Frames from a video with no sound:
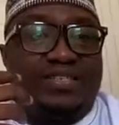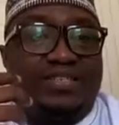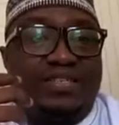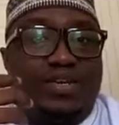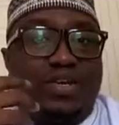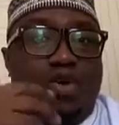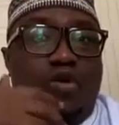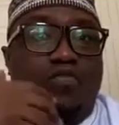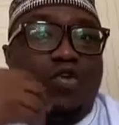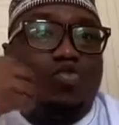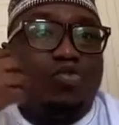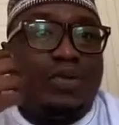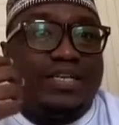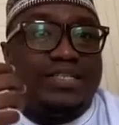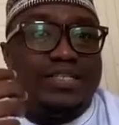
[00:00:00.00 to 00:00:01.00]
or if a
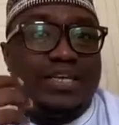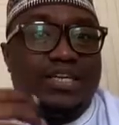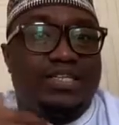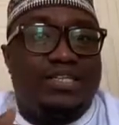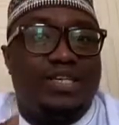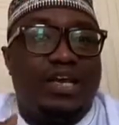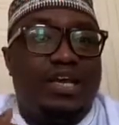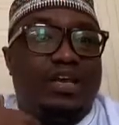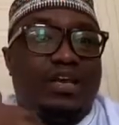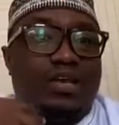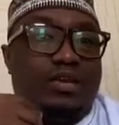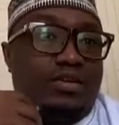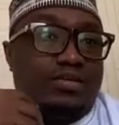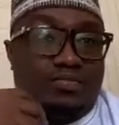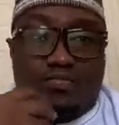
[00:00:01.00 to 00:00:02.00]
woman says,
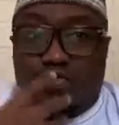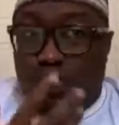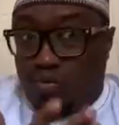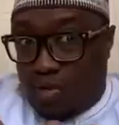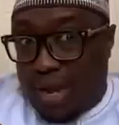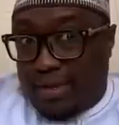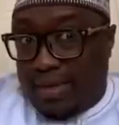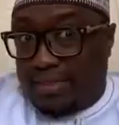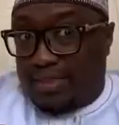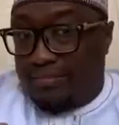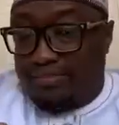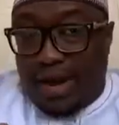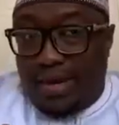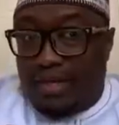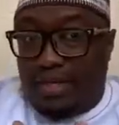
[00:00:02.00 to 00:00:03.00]
when we are getting
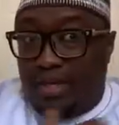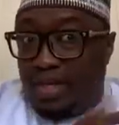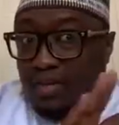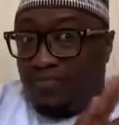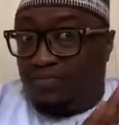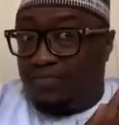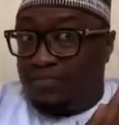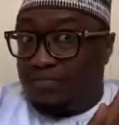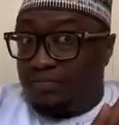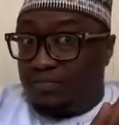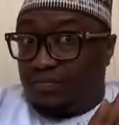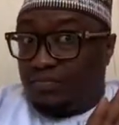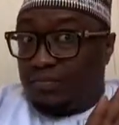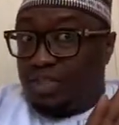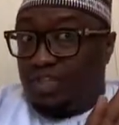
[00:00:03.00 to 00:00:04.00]
married,
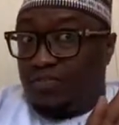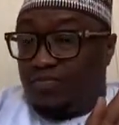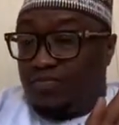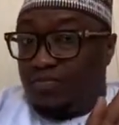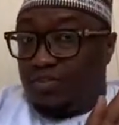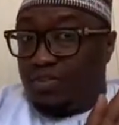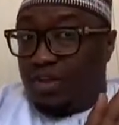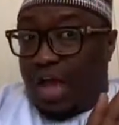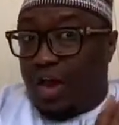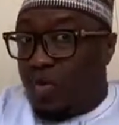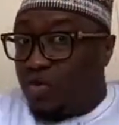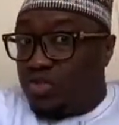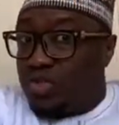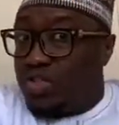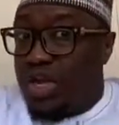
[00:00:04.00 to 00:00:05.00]
if I don't
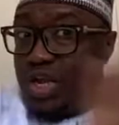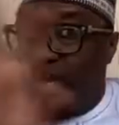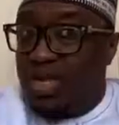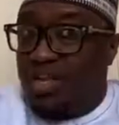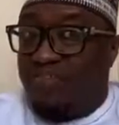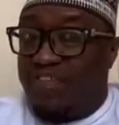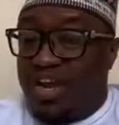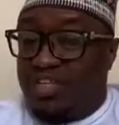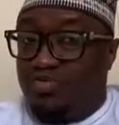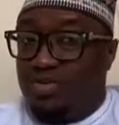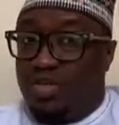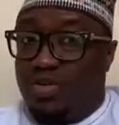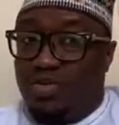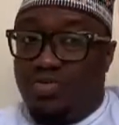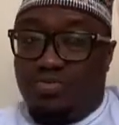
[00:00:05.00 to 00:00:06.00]
want to see any defect with
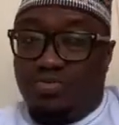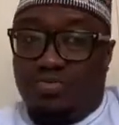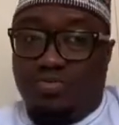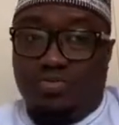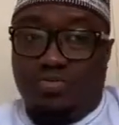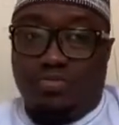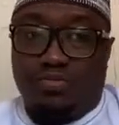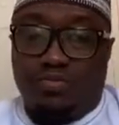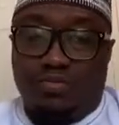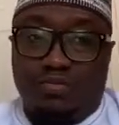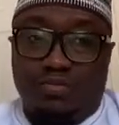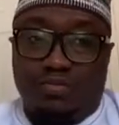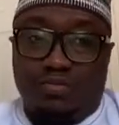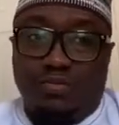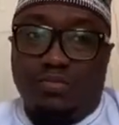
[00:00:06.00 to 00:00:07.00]
you,
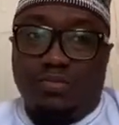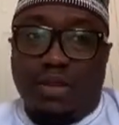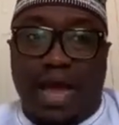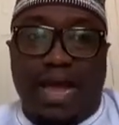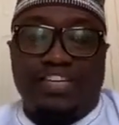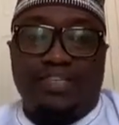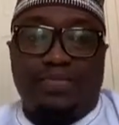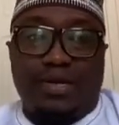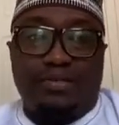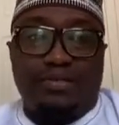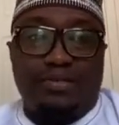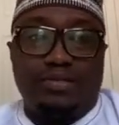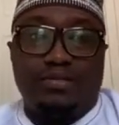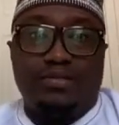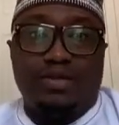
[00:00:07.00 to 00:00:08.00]
the husband,
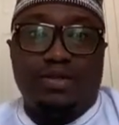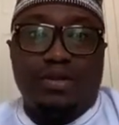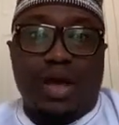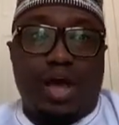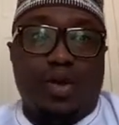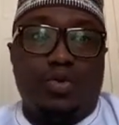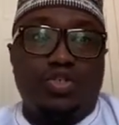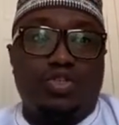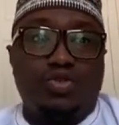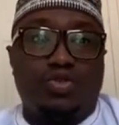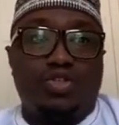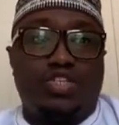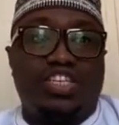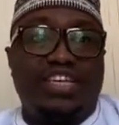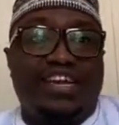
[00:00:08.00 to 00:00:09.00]
I don't want you to
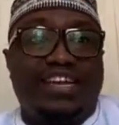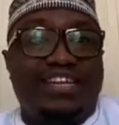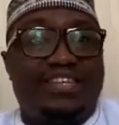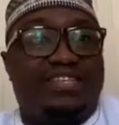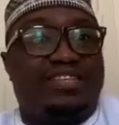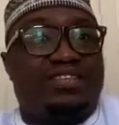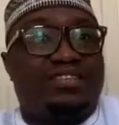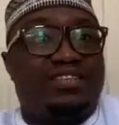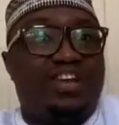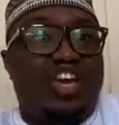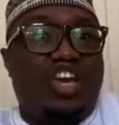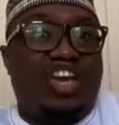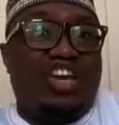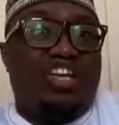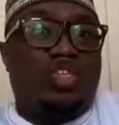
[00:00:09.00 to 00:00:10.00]
see
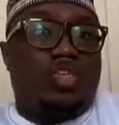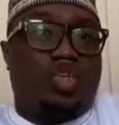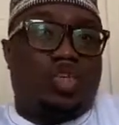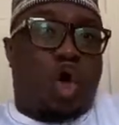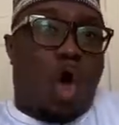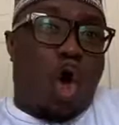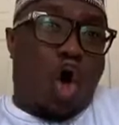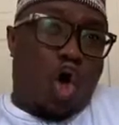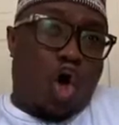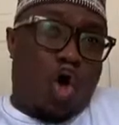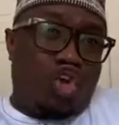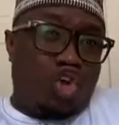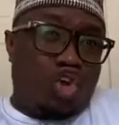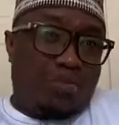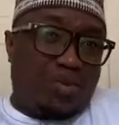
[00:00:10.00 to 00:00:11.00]
any sore
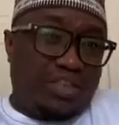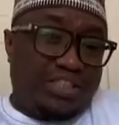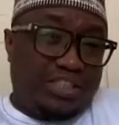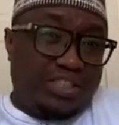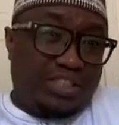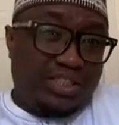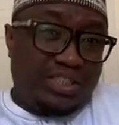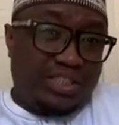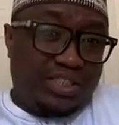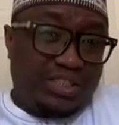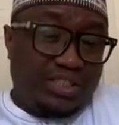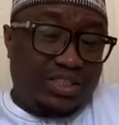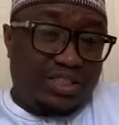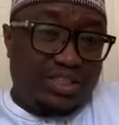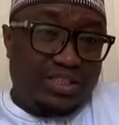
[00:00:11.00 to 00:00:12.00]
on your body.
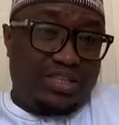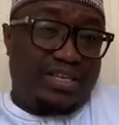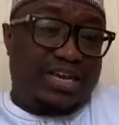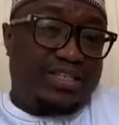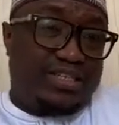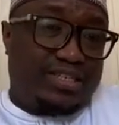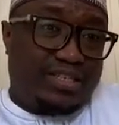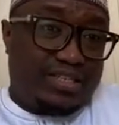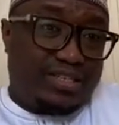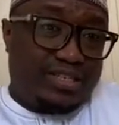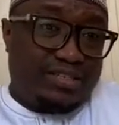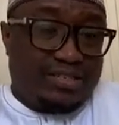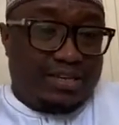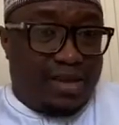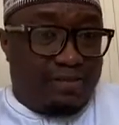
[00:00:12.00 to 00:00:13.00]
Yes,
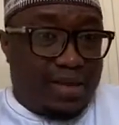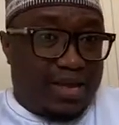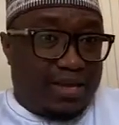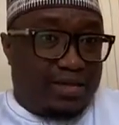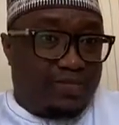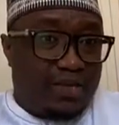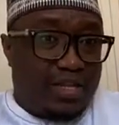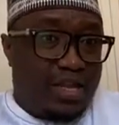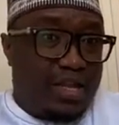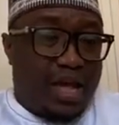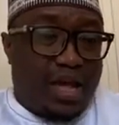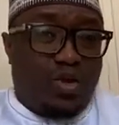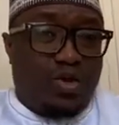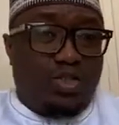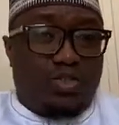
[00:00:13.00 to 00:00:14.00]
the man, I
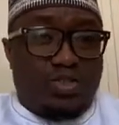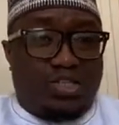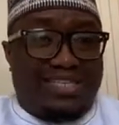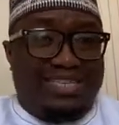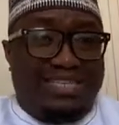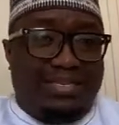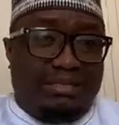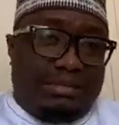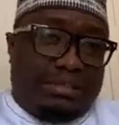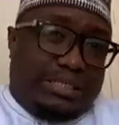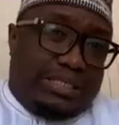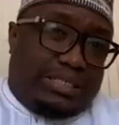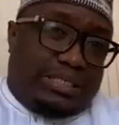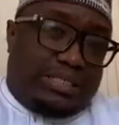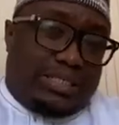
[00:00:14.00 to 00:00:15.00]
don't want to see
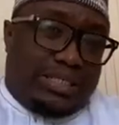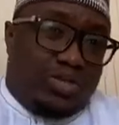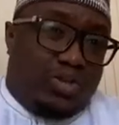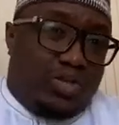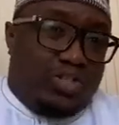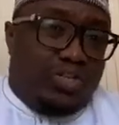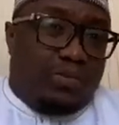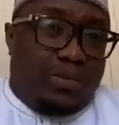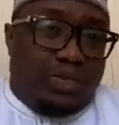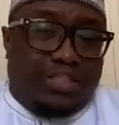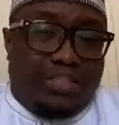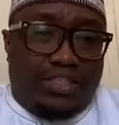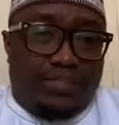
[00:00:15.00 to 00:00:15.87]
this on your body.